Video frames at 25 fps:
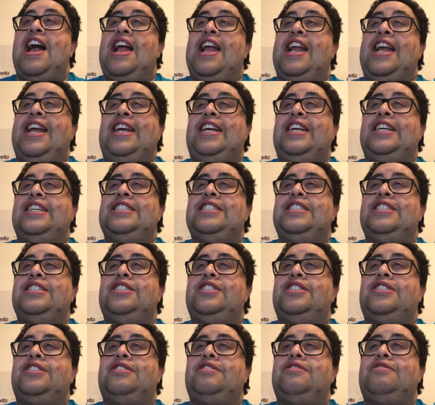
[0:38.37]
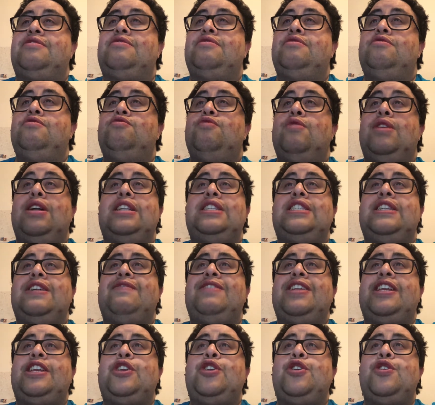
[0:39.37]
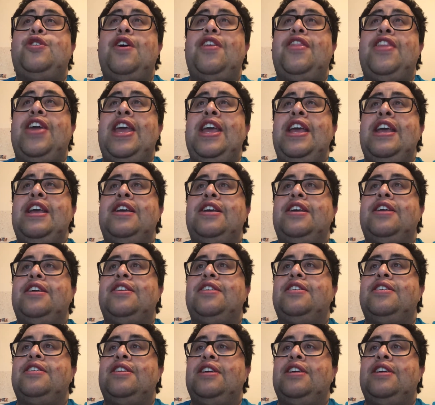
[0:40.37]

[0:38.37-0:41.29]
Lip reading: He is relatively new, I think.